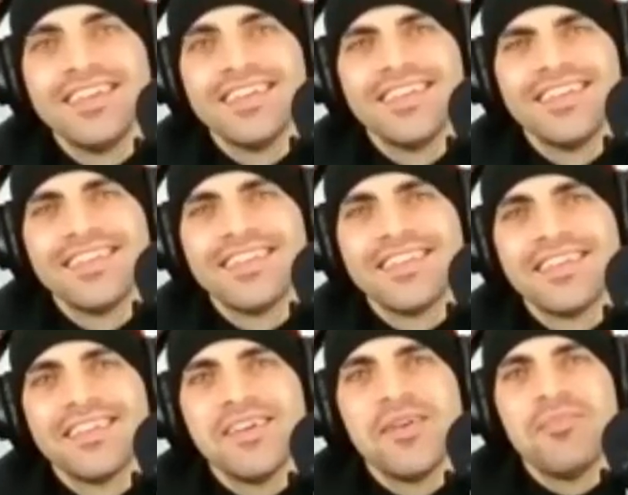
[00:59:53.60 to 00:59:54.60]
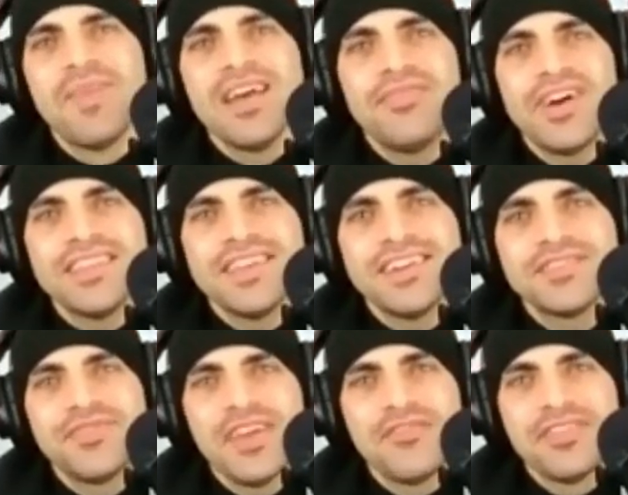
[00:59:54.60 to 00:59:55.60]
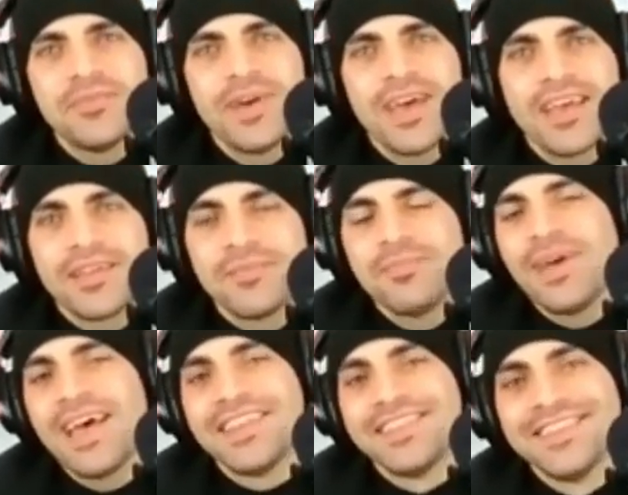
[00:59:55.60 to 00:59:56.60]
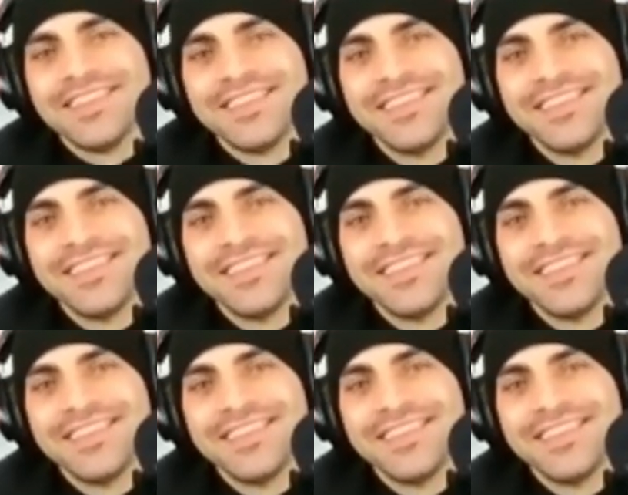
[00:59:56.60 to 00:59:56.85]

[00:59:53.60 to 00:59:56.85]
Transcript: Yeah. My father's favorite band.